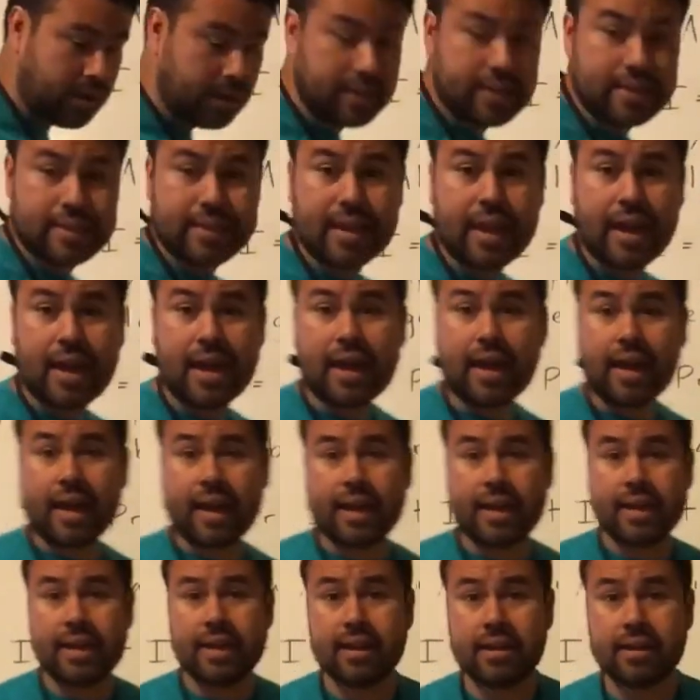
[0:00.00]

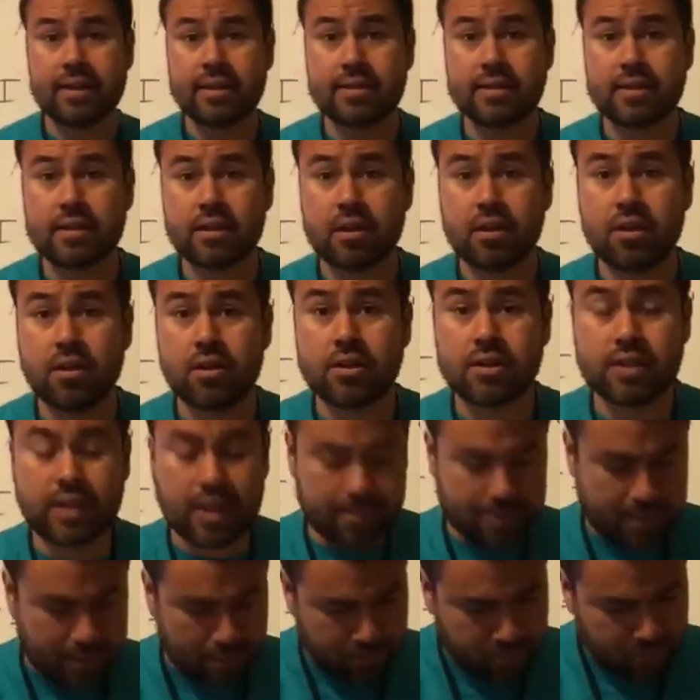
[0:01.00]
9, let's see our time.
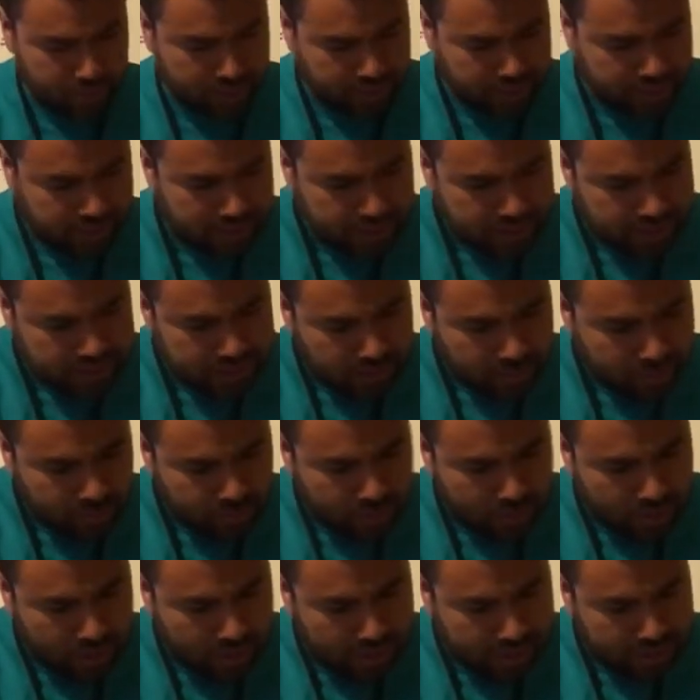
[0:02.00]
Yeah, we're good. Number
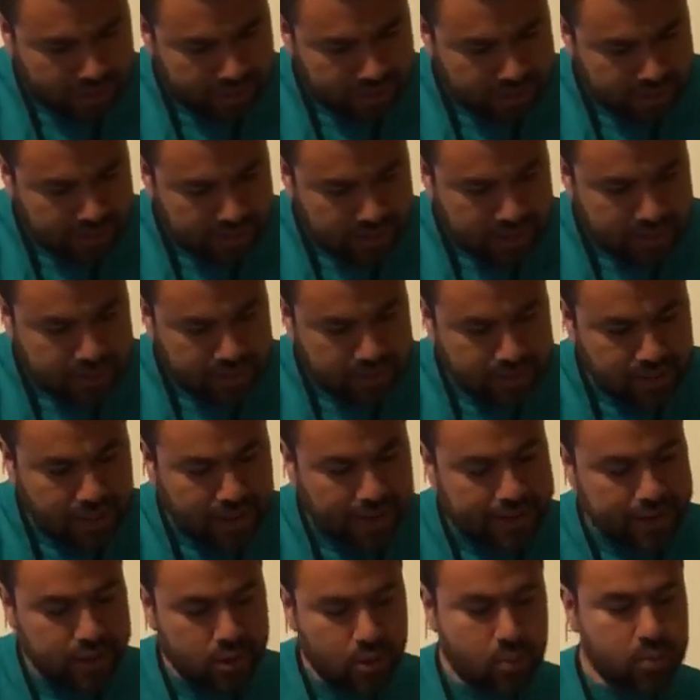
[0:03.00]
9.
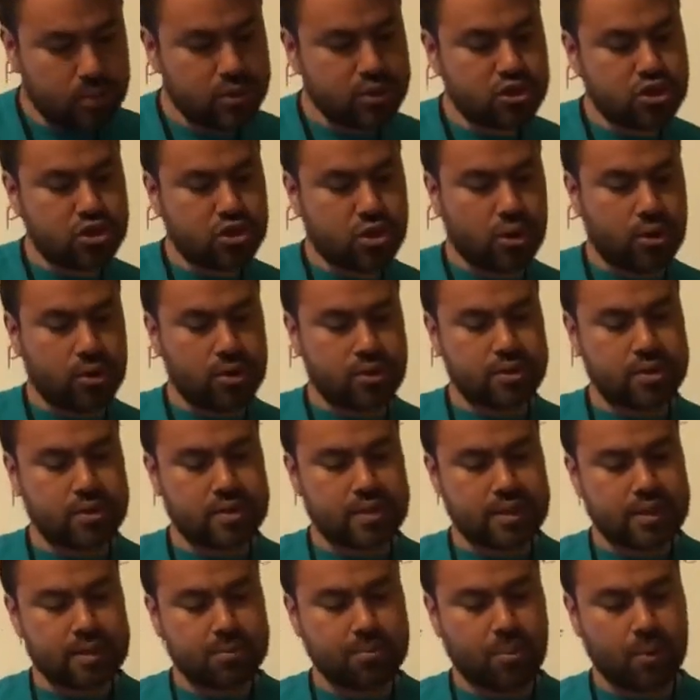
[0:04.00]
Lionel was charged
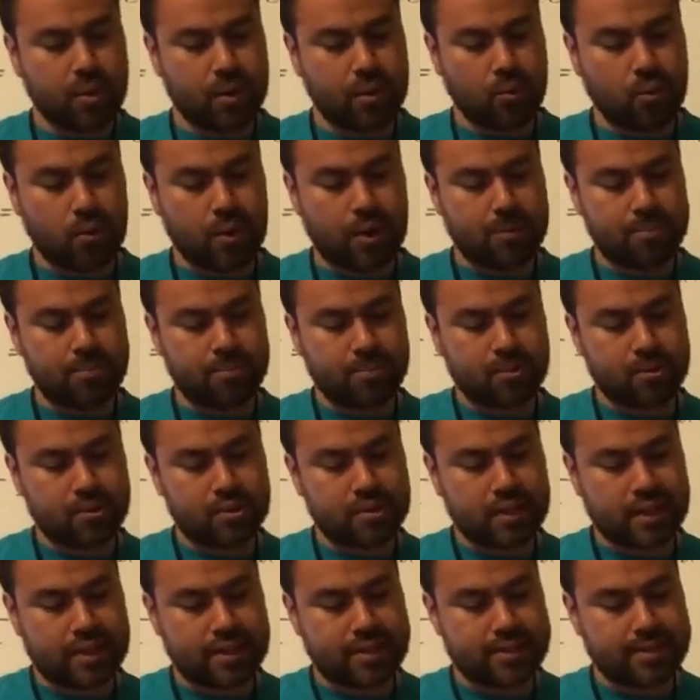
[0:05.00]

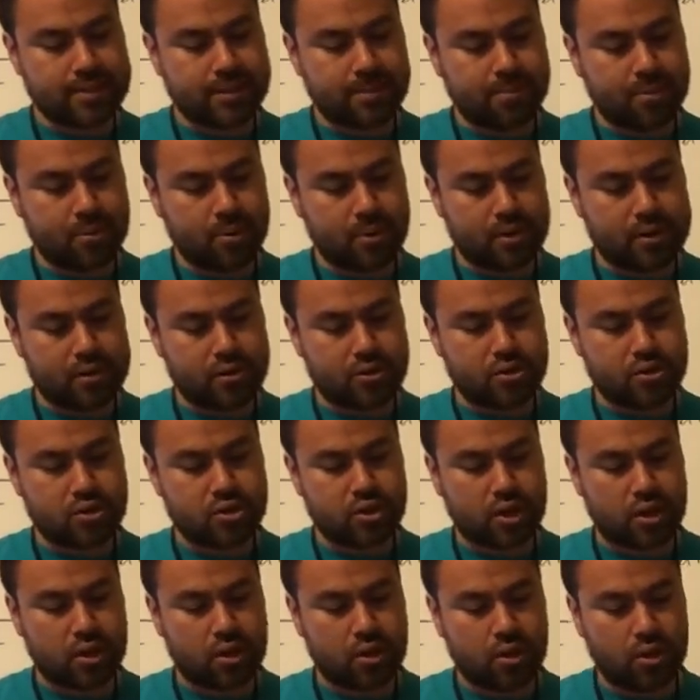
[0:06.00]
6.1% simple interest
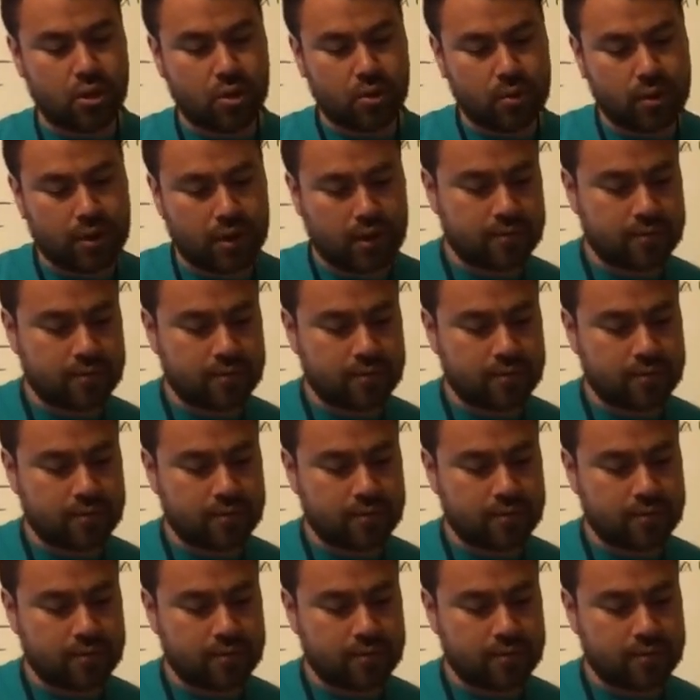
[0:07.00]
on a loan of